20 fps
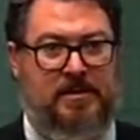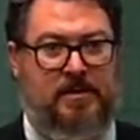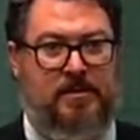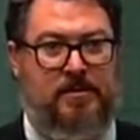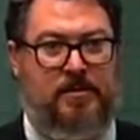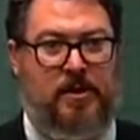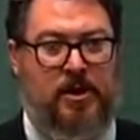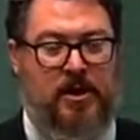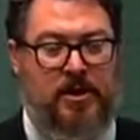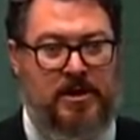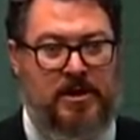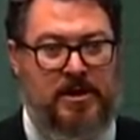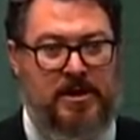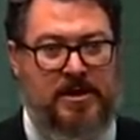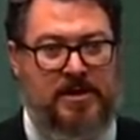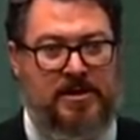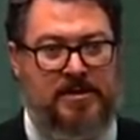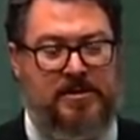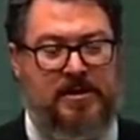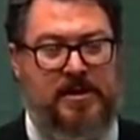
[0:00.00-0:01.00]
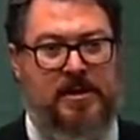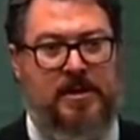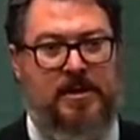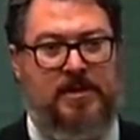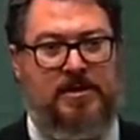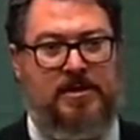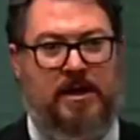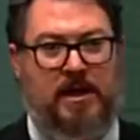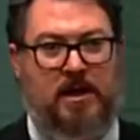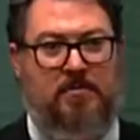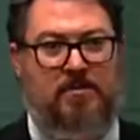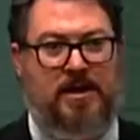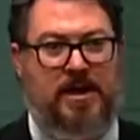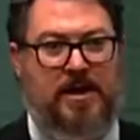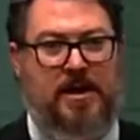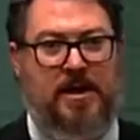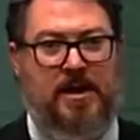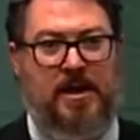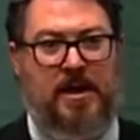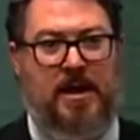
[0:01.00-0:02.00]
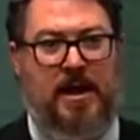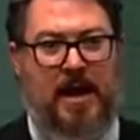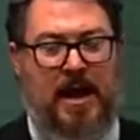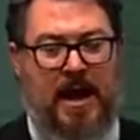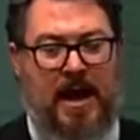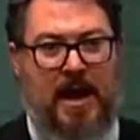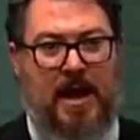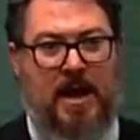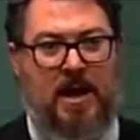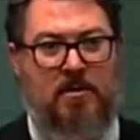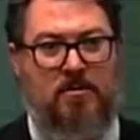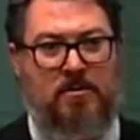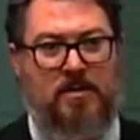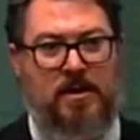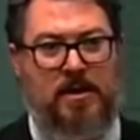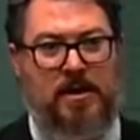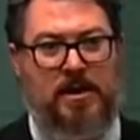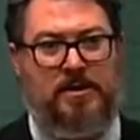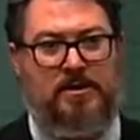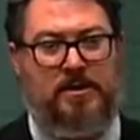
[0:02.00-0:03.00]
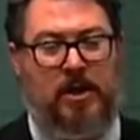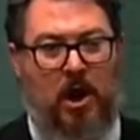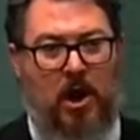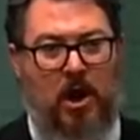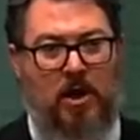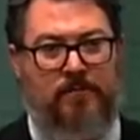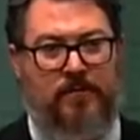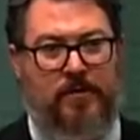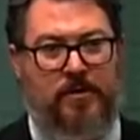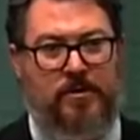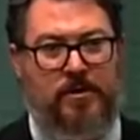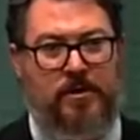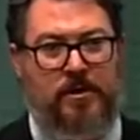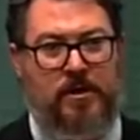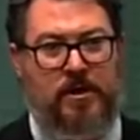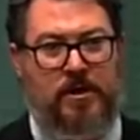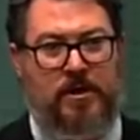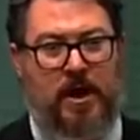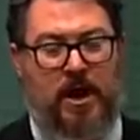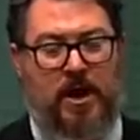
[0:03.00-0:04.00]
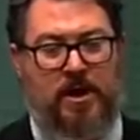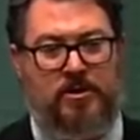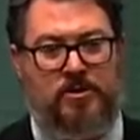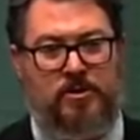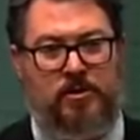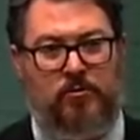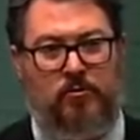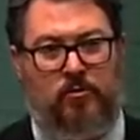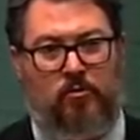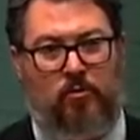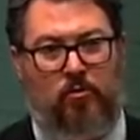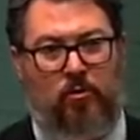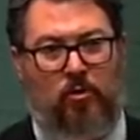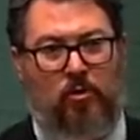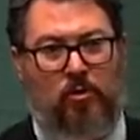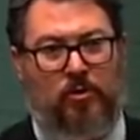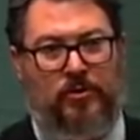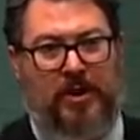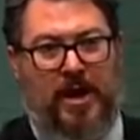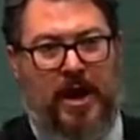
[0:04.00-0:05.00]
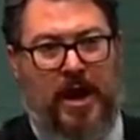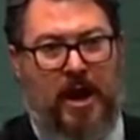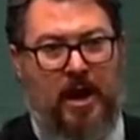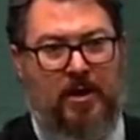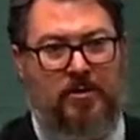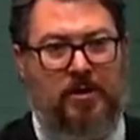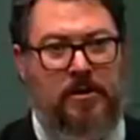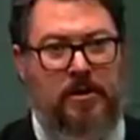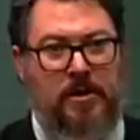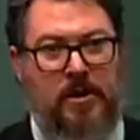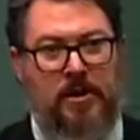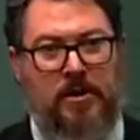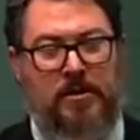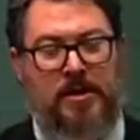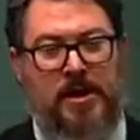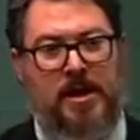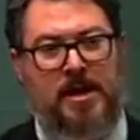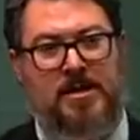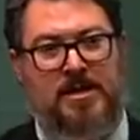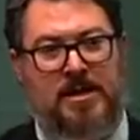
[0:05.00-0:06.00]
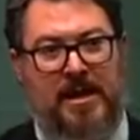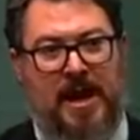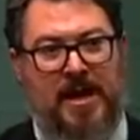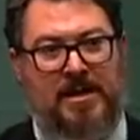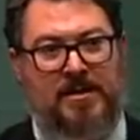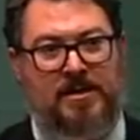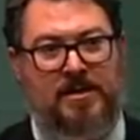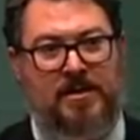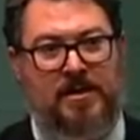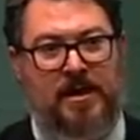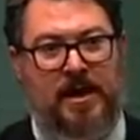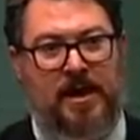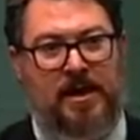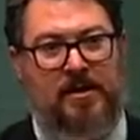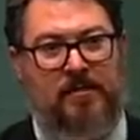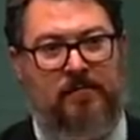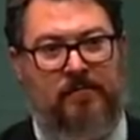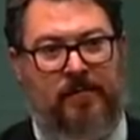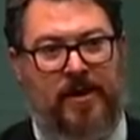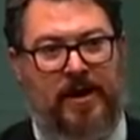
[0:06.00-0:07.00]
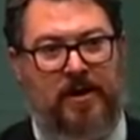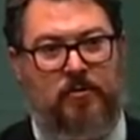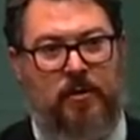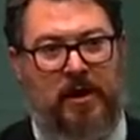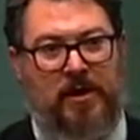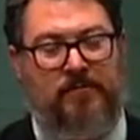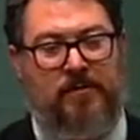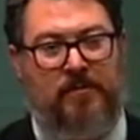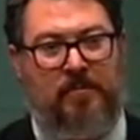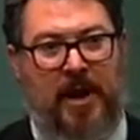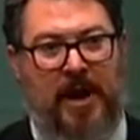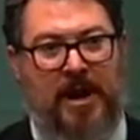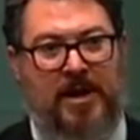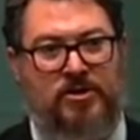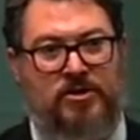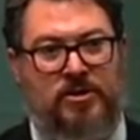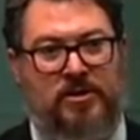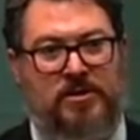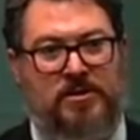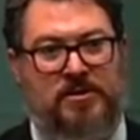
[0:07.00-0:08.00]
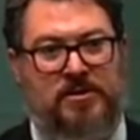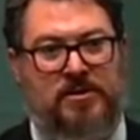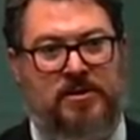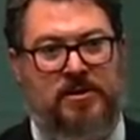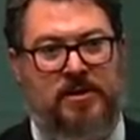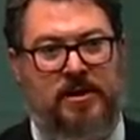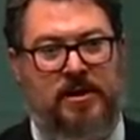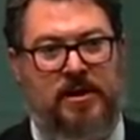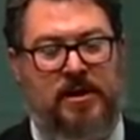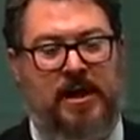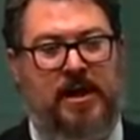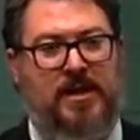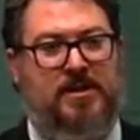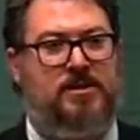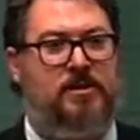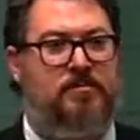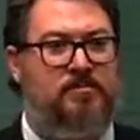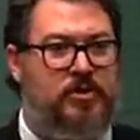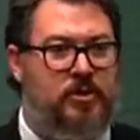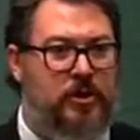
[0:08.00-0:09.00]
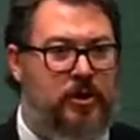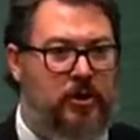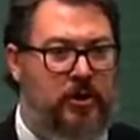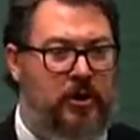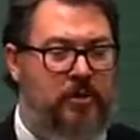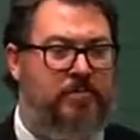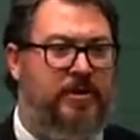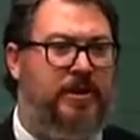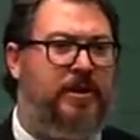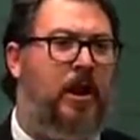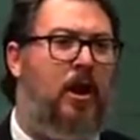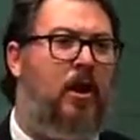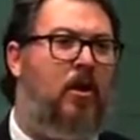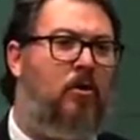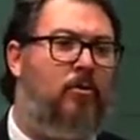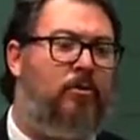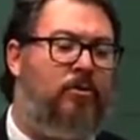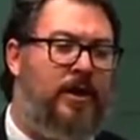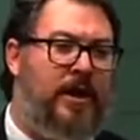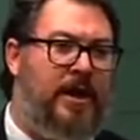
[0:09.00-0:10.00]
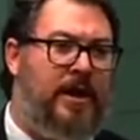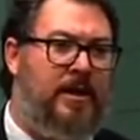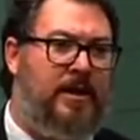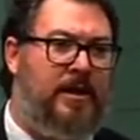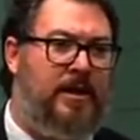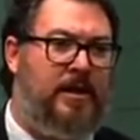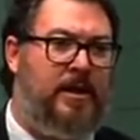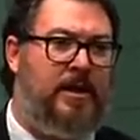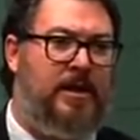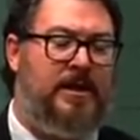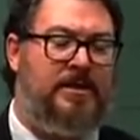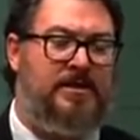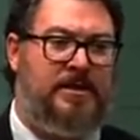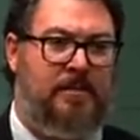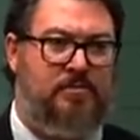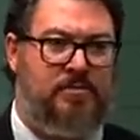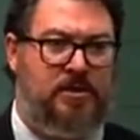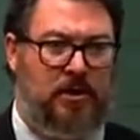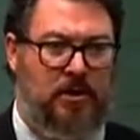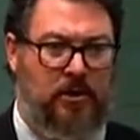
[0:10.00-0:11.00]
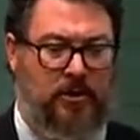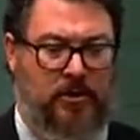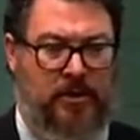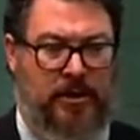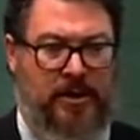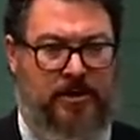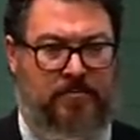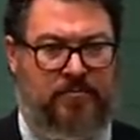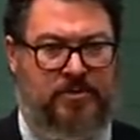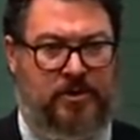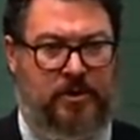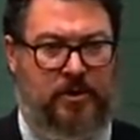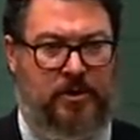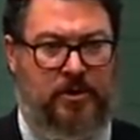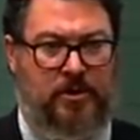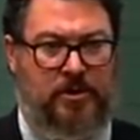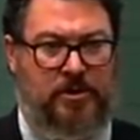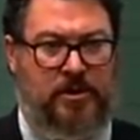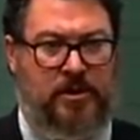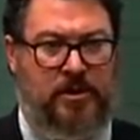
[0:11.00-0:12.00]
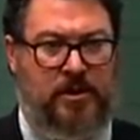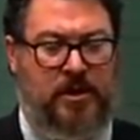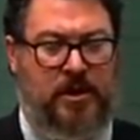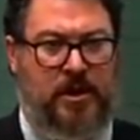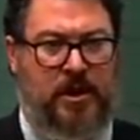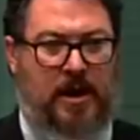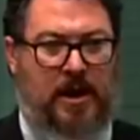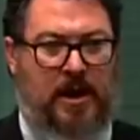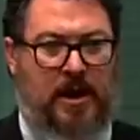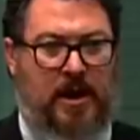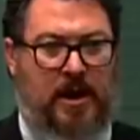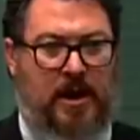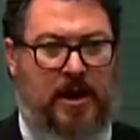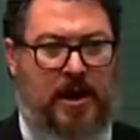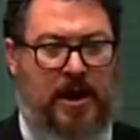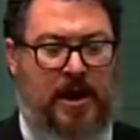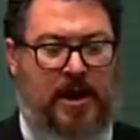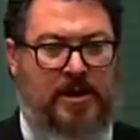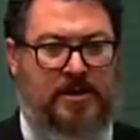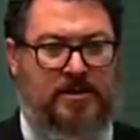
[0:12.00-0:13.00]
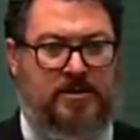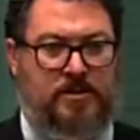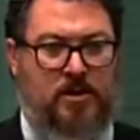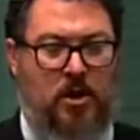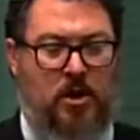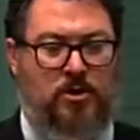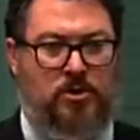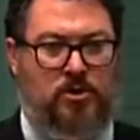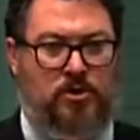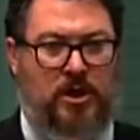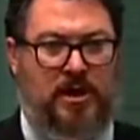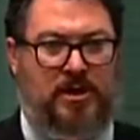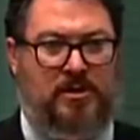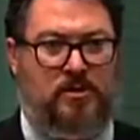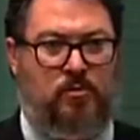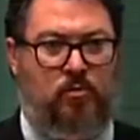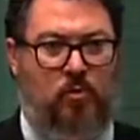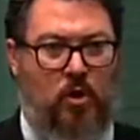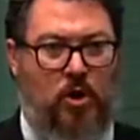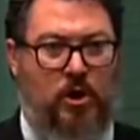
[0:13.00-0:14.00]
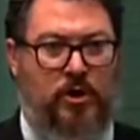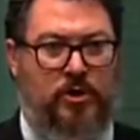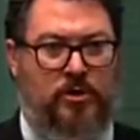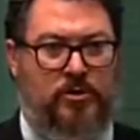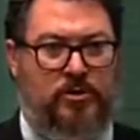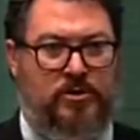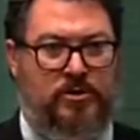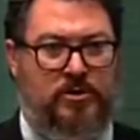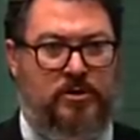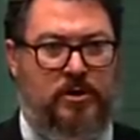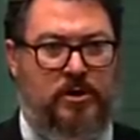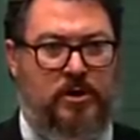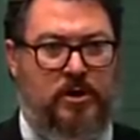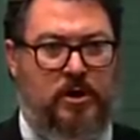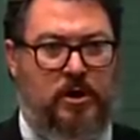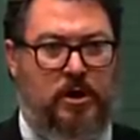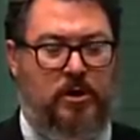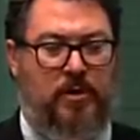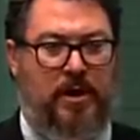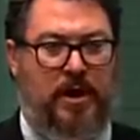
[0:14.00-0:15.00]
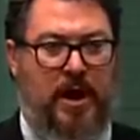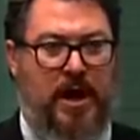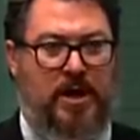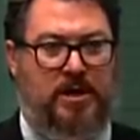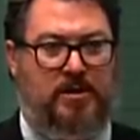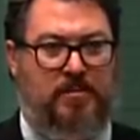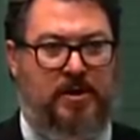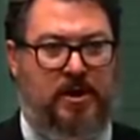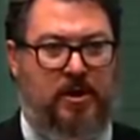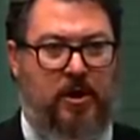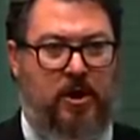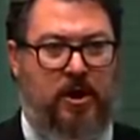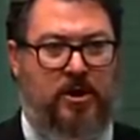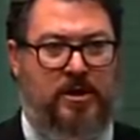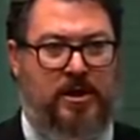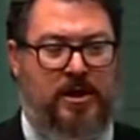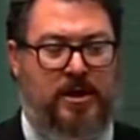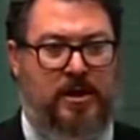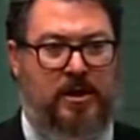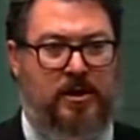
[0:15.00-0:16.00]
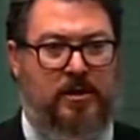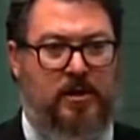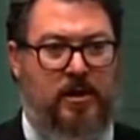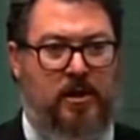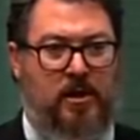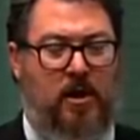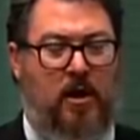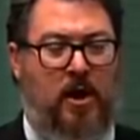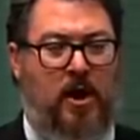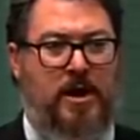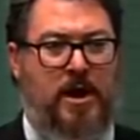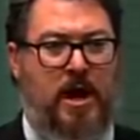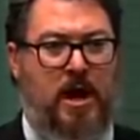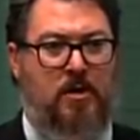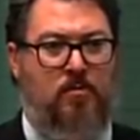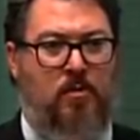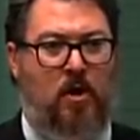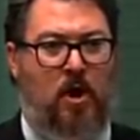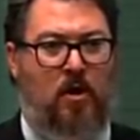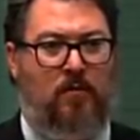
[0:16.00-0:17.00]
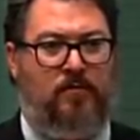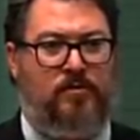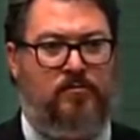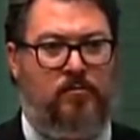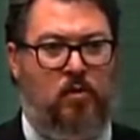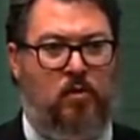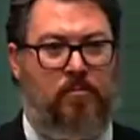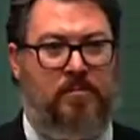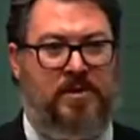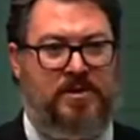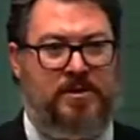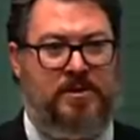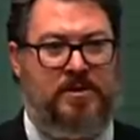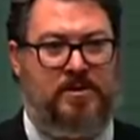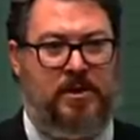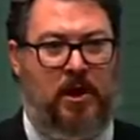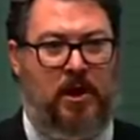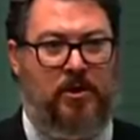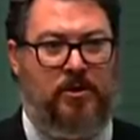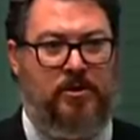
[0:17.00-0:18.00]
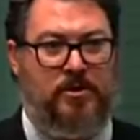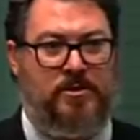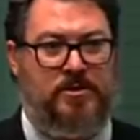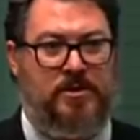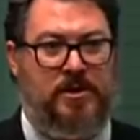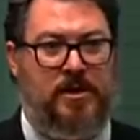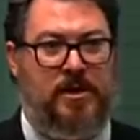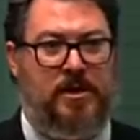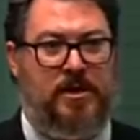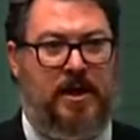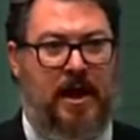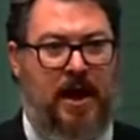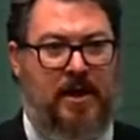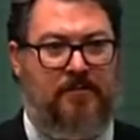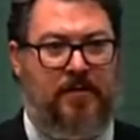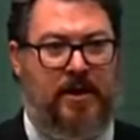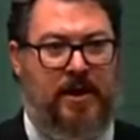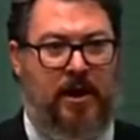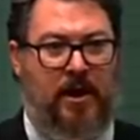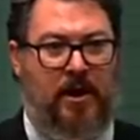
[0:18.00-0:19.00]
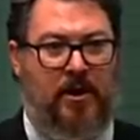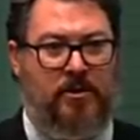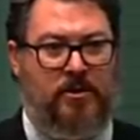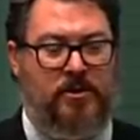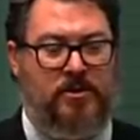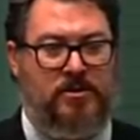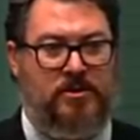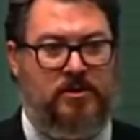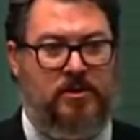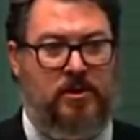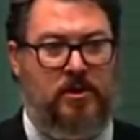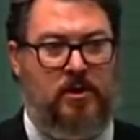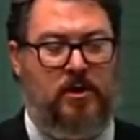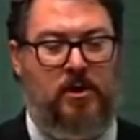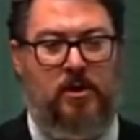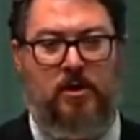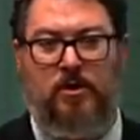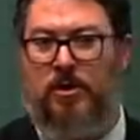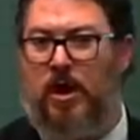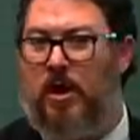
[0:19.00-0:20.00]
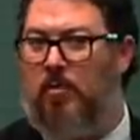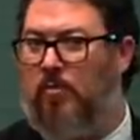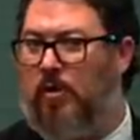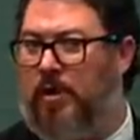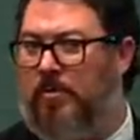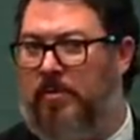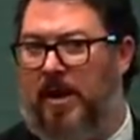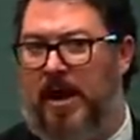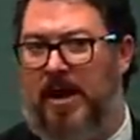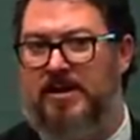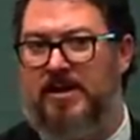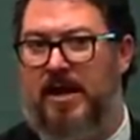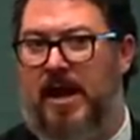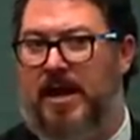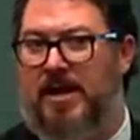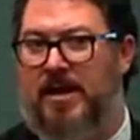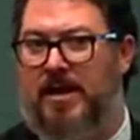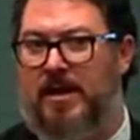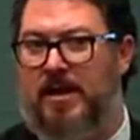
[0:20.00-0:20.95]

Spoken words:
30 years. Tell me, how is COVID going to crawl down the internet and infect one of her patients? It's absurd, but the whole thing is absolutely absurd. And it's not just workers who are going to be hurt here. I know of small business owners, cafe owners, who don't want to partake